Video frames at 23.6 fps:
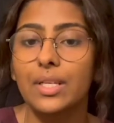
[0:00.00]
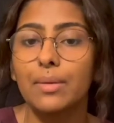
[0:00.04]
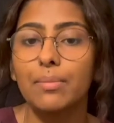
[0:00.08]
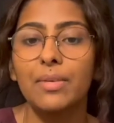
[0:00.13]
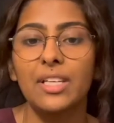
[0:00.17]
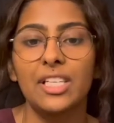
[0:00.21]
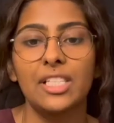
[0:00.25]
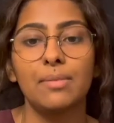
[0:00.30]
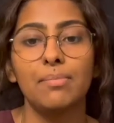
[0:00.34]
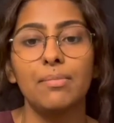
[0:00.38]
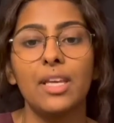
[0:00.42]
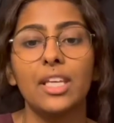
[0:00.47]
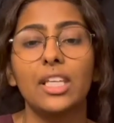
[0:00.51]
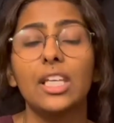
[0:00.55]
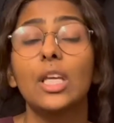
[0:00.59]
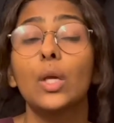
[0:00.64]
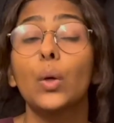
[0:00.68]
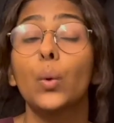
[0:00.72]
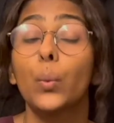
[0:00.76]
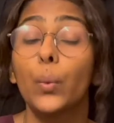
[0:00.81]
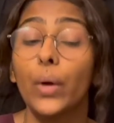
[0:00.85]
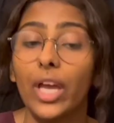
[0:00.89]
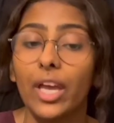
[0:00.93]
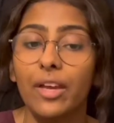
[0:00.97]
is
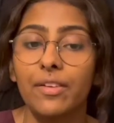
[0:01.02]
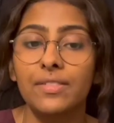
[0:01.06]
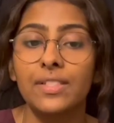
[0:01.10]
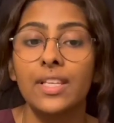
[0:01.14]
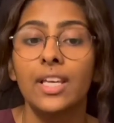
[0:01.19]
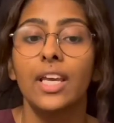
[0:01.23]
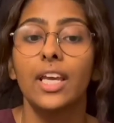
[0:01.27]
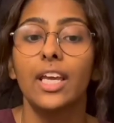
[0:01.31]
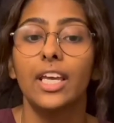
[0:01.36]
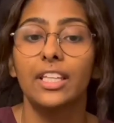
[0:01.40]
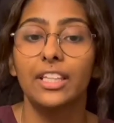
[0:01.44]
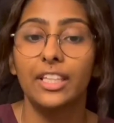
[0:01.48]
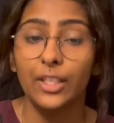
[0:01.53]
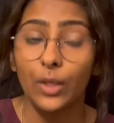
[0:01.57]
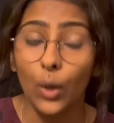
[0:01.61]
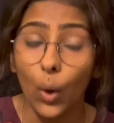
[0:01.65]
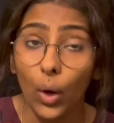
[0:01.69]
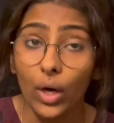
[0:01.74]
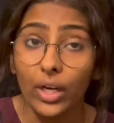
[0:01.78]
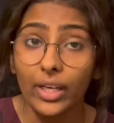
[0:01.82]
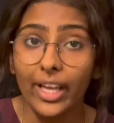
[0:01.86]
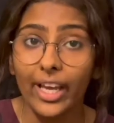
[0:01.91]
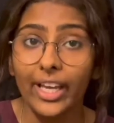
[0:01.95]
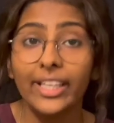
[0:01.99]
making waves in the
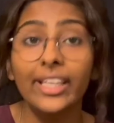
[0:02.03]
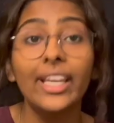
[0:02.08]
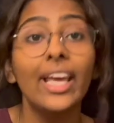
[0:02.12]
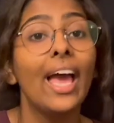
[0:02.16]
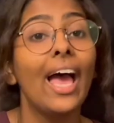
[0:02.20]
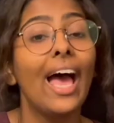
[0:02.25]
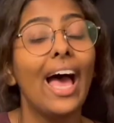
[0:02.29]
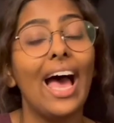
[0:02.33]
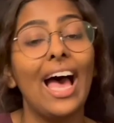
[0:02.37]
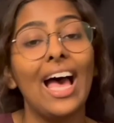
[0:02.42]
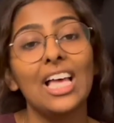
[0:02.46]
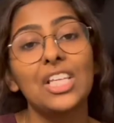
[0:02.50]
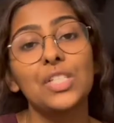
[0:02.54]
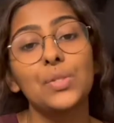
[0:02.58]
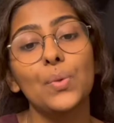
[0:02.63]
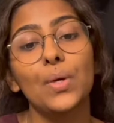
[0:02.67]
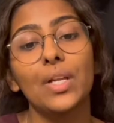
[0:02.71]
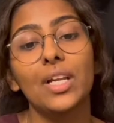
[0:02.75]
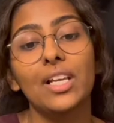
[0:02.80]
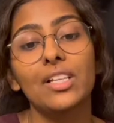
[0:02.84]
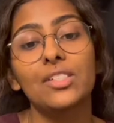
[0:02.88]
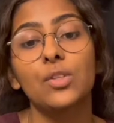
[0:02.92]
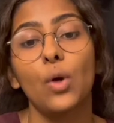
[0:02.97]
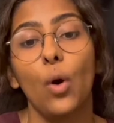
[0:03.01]
online as
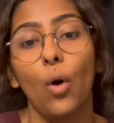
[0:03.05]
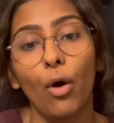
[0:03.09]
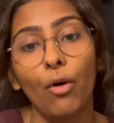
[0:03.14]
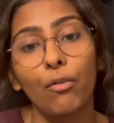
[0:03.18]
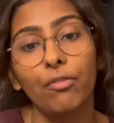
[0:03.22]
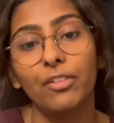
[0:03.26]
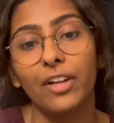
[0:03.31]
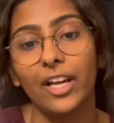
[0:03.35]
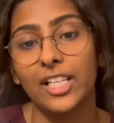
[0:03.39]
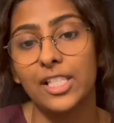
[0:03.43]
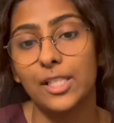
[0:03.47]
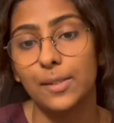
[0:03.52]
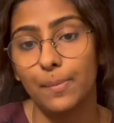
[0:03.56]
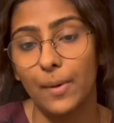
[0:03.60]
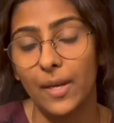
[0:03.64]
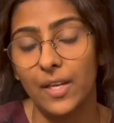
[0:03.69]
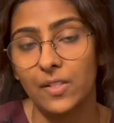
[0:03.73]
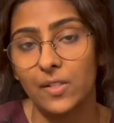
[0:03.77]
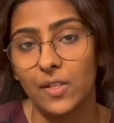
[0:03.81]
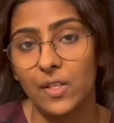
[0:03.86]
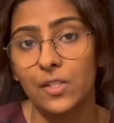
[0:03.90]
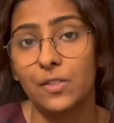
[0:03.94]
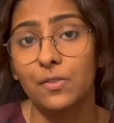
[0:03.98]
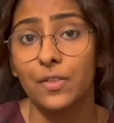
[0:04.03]
well as offline
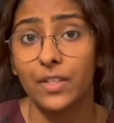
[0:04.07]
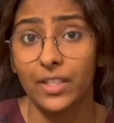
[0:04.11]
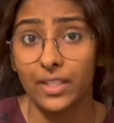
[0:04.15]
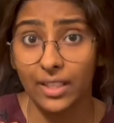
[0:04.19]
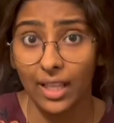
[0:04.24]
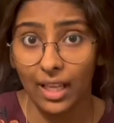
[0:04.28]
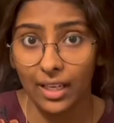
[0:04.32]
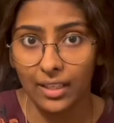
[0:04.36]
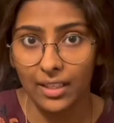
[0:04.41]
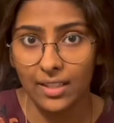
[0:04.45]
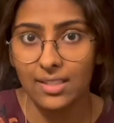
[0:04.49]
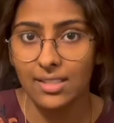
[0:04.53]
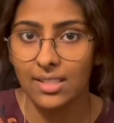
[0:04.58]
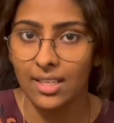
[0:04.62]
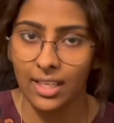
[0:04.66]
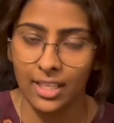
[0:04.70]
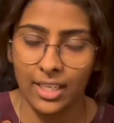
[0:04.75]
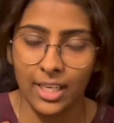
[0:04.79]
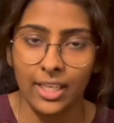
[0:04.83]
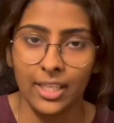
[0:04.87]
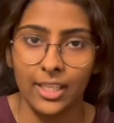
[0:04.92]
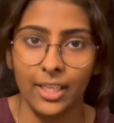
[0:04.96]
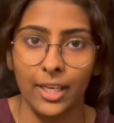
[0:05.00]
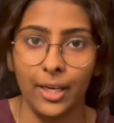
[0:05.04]
spaces for Dalits in
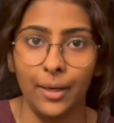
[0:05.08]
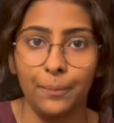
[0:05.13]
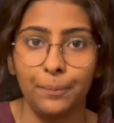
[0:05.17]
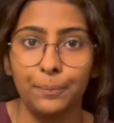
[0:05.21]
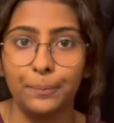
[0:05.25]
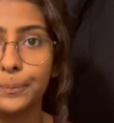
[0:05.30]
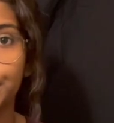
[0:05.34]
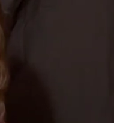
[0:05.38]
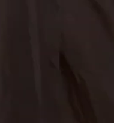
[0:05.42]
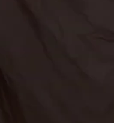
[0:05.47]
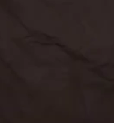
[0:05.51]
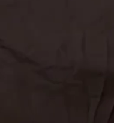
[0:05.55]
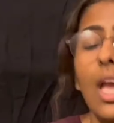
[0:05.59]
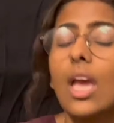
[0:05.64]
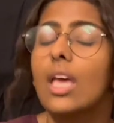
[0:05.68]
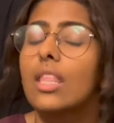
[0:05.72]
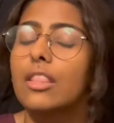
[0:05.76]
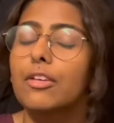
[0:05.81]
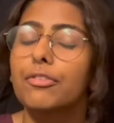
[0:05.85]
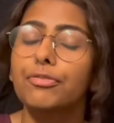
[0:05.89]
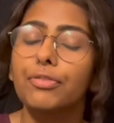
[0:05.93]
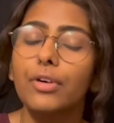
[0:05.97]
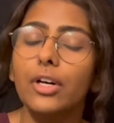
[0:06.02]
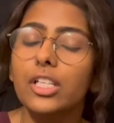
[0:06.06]
India.
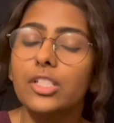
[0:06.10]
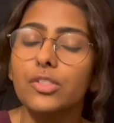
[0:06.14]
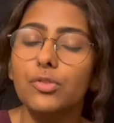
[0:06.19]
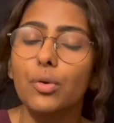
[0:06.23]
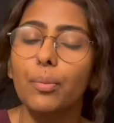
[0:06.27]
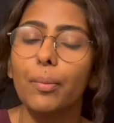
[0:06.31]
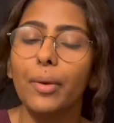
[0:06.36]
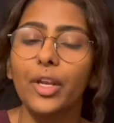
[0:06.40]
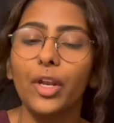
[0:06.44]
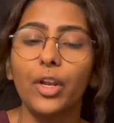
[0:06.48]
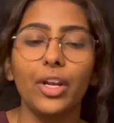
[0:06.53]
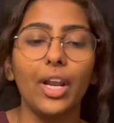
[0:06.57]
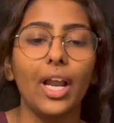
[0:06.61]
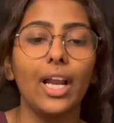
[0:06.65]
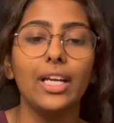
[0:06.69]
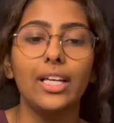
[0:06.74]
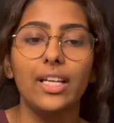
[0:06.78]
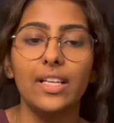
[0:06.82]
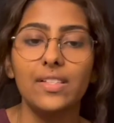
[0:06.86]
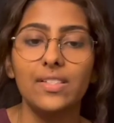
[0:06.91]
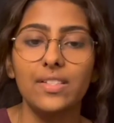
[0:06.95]
The first woman on our list